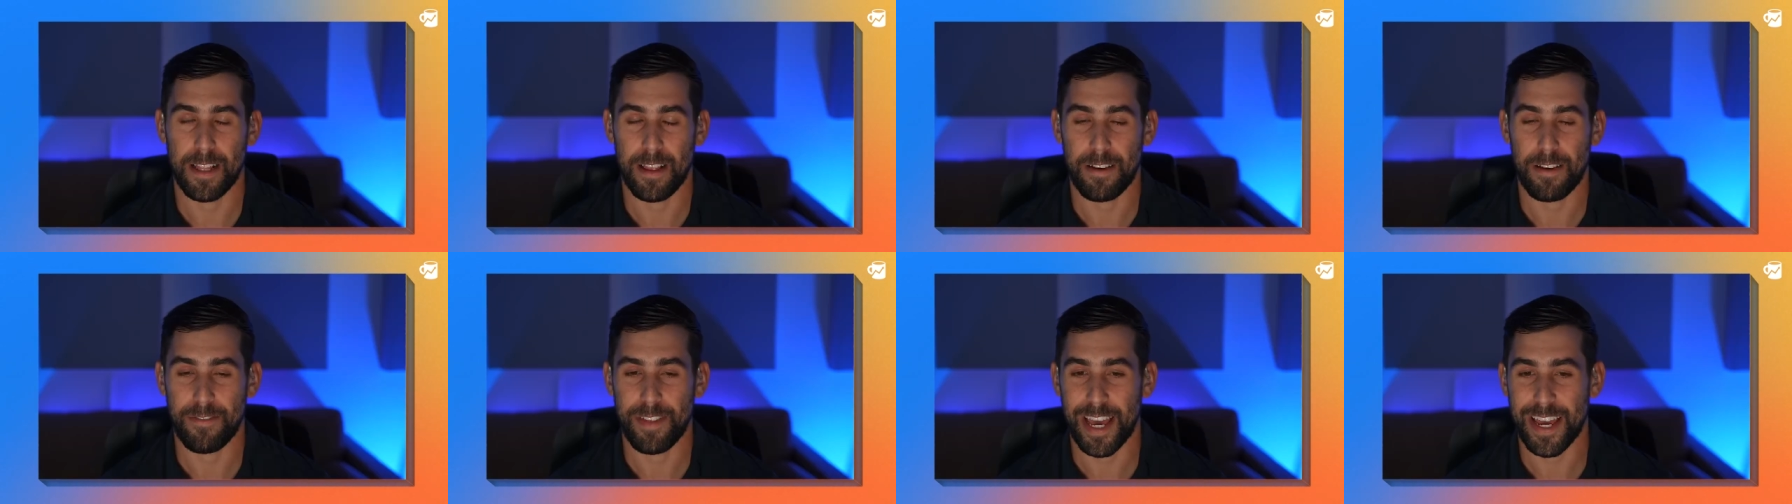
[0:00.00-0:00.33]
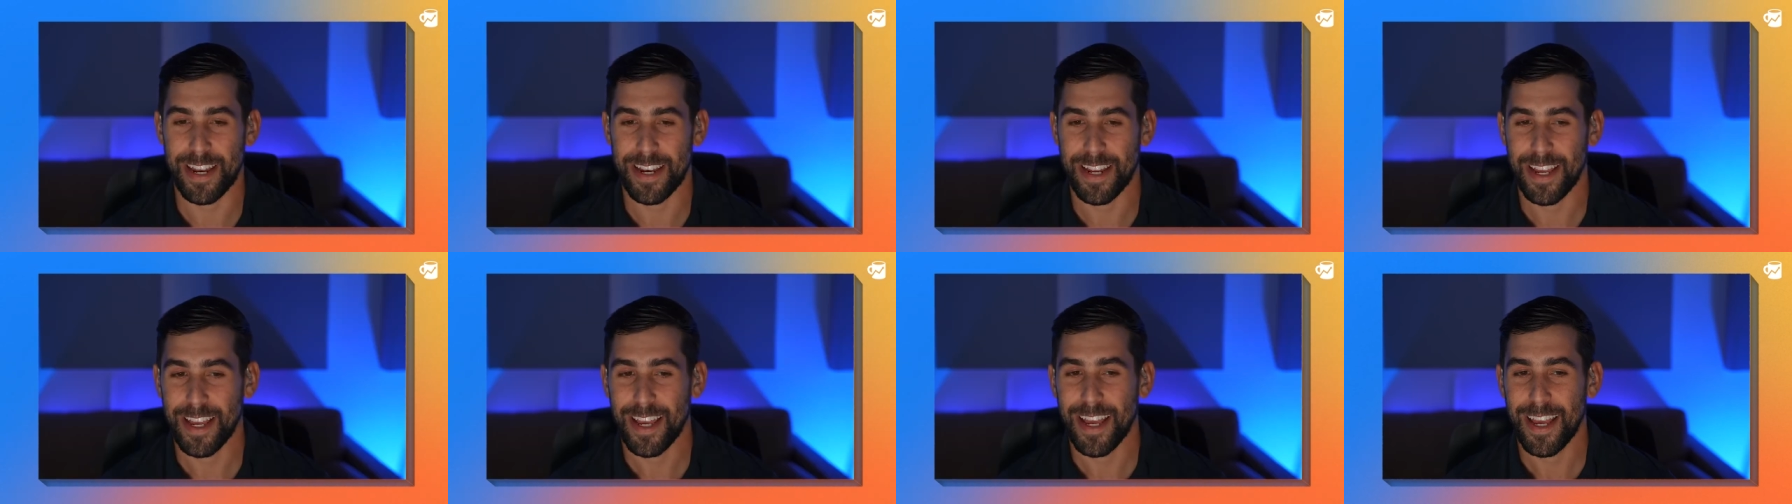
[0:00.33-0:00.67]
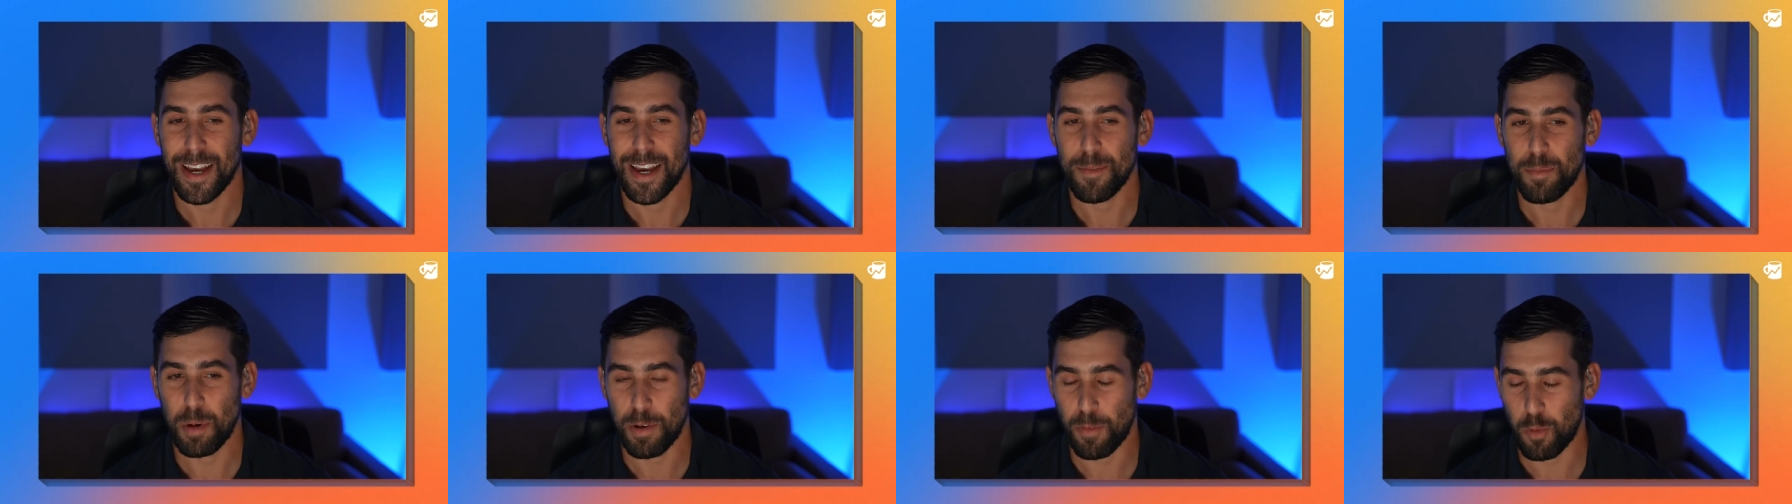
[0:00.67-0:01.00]
I love that.
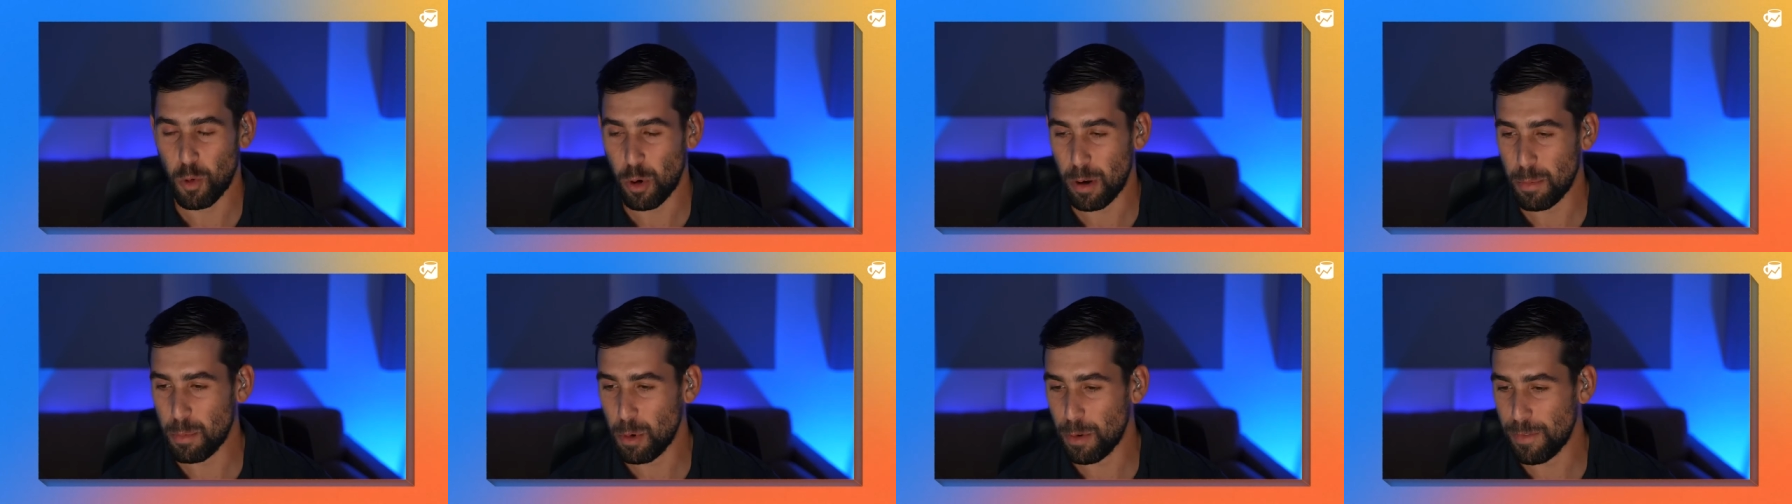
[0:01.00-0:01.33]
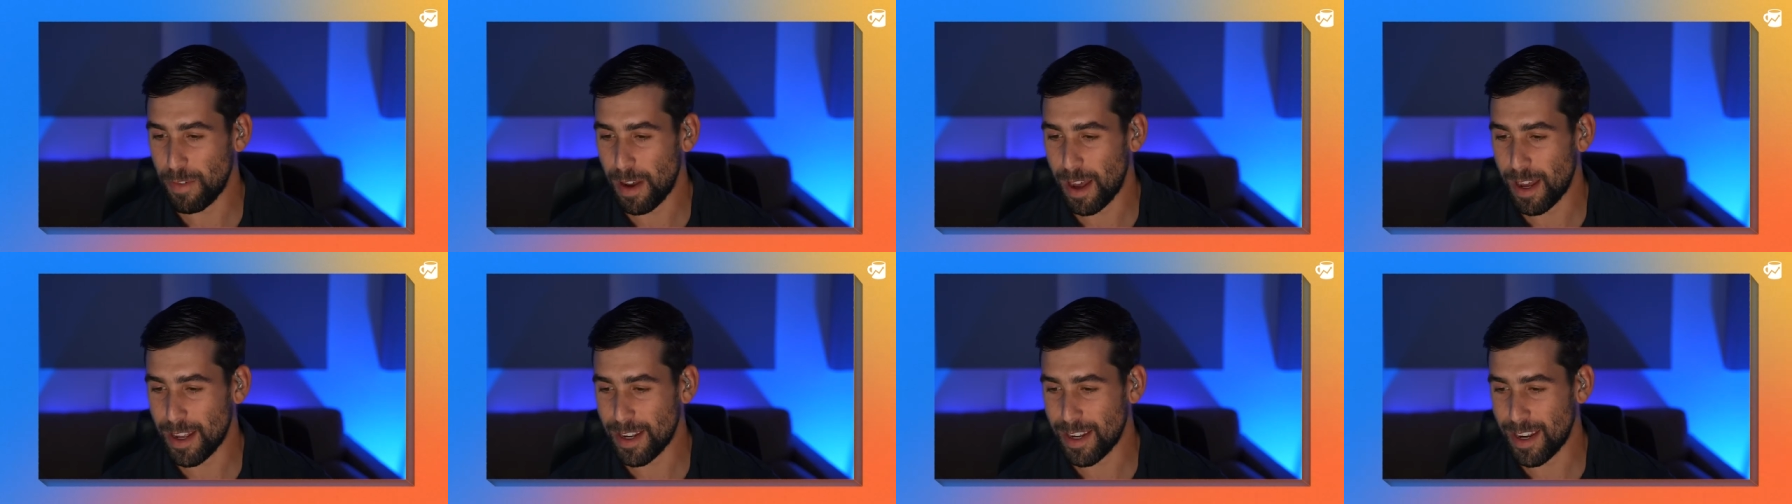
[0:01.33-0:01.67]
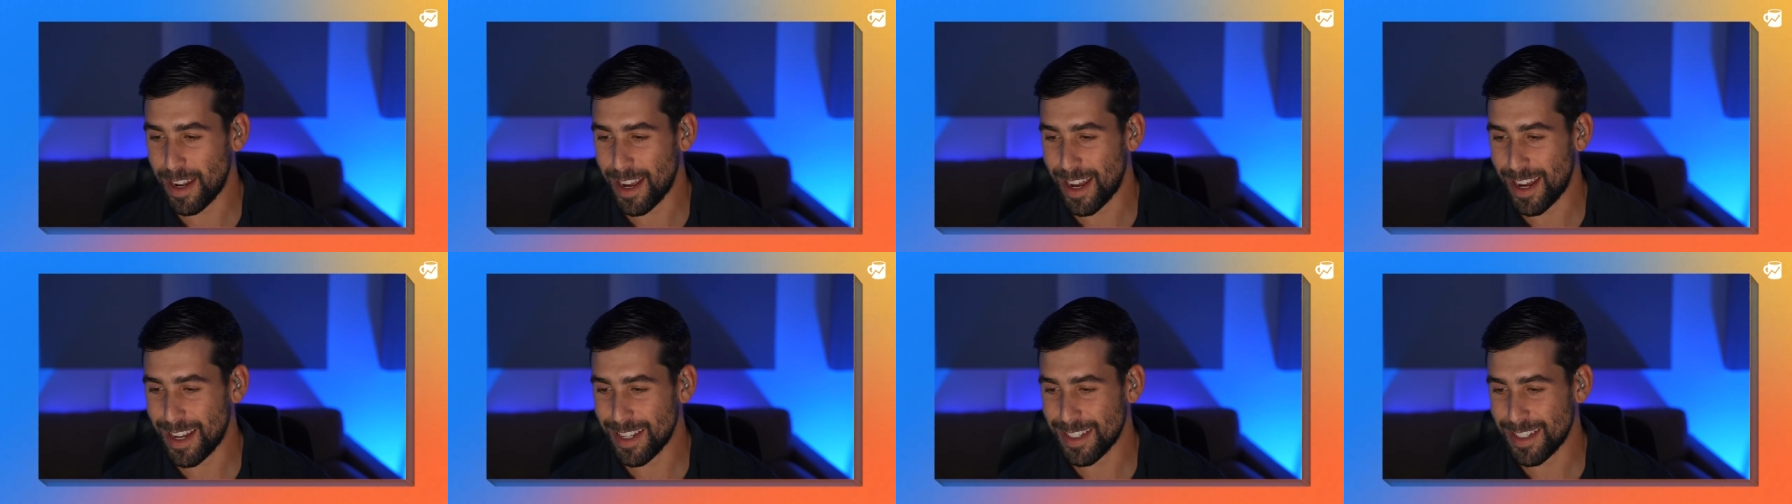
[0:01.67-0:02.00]
Before we move
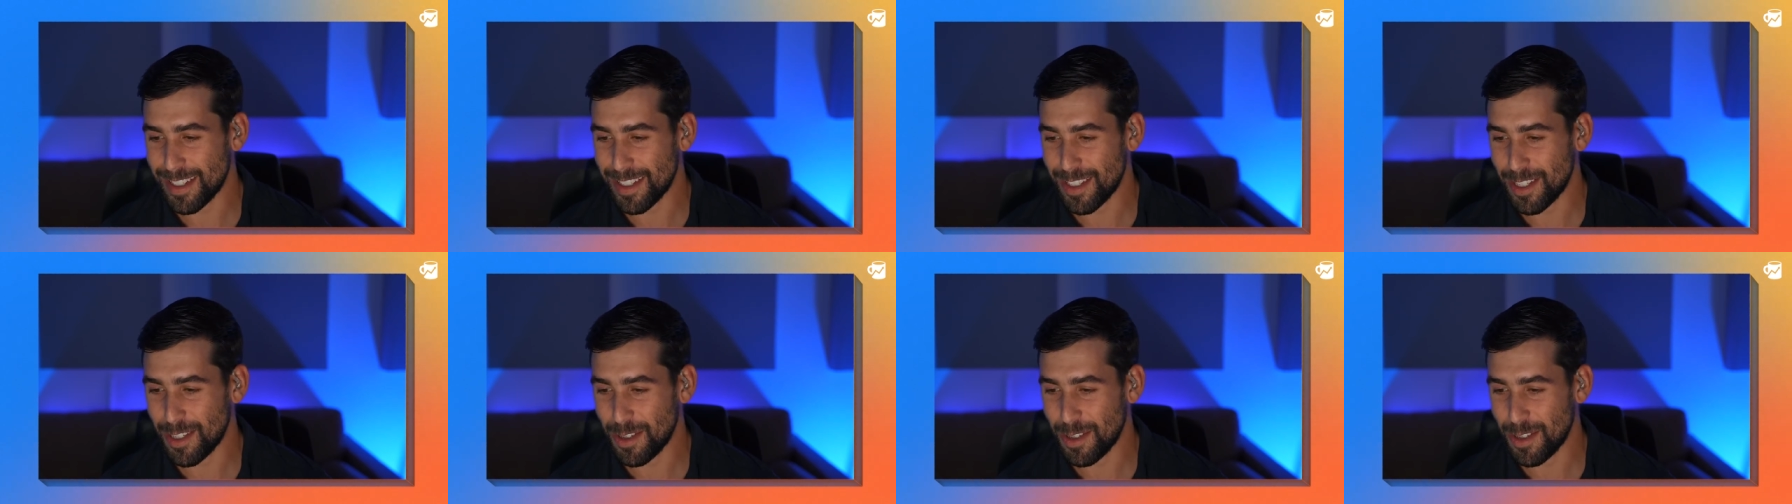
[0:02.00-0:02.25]
on uh,